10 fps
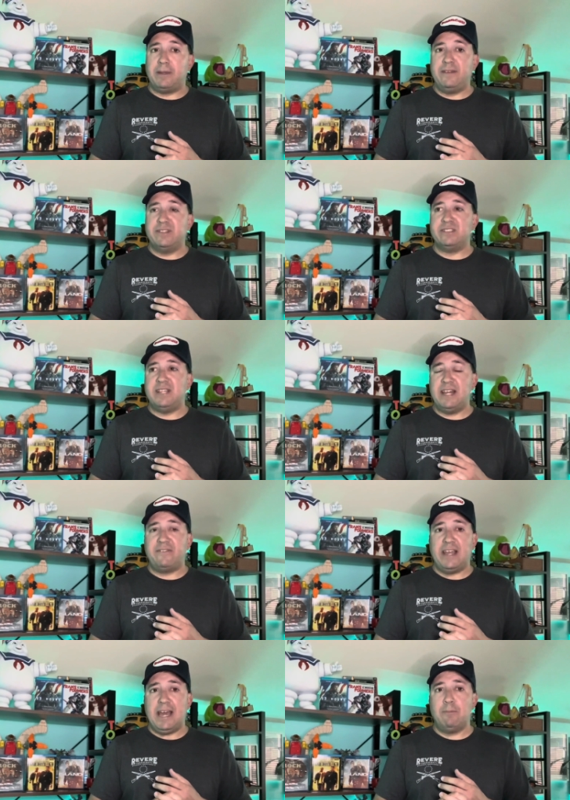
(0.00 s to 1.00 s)
He even said if
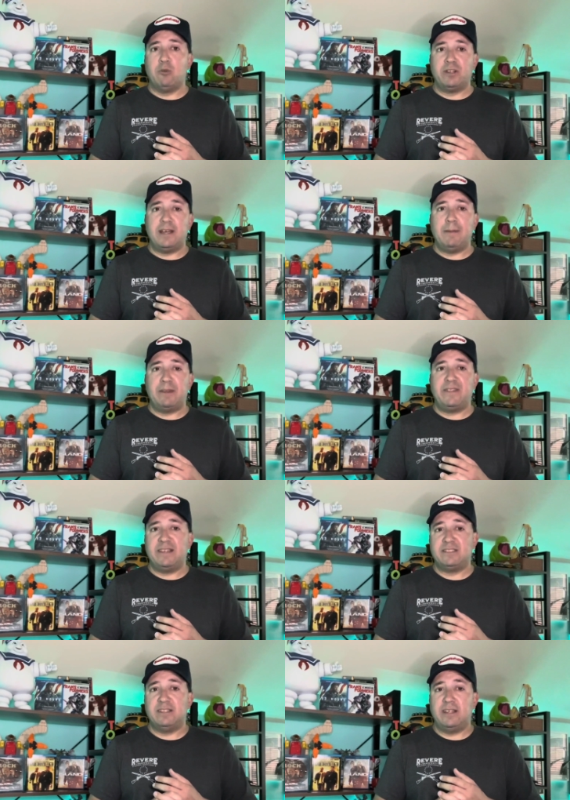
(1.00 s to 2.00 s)
he had more time, he
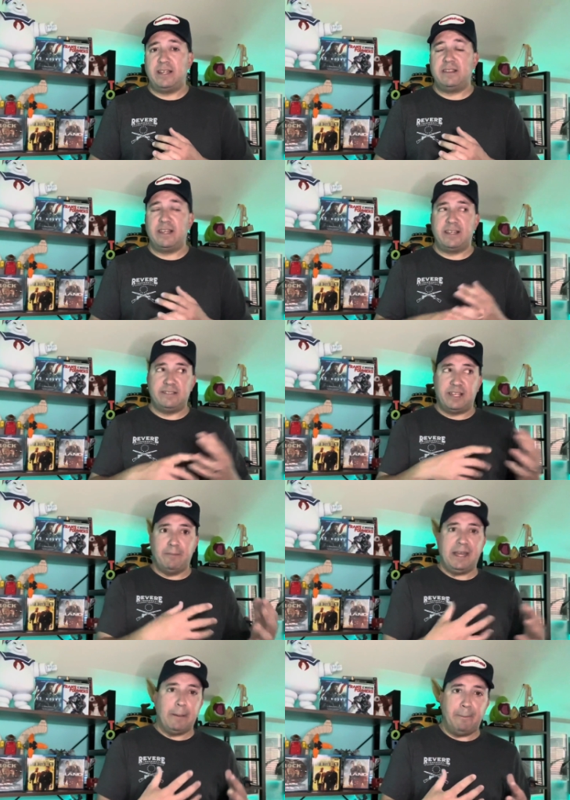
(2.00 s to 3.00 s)
thinks he can
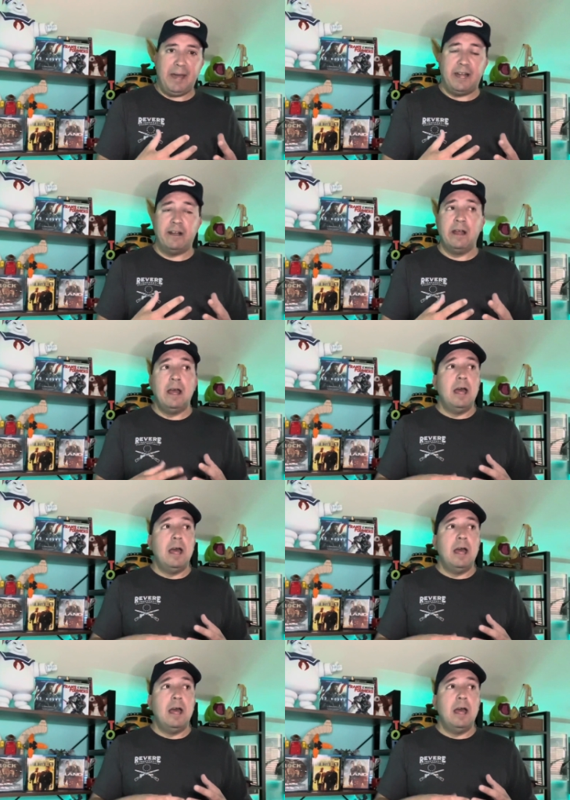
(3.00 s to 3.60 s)
make it better.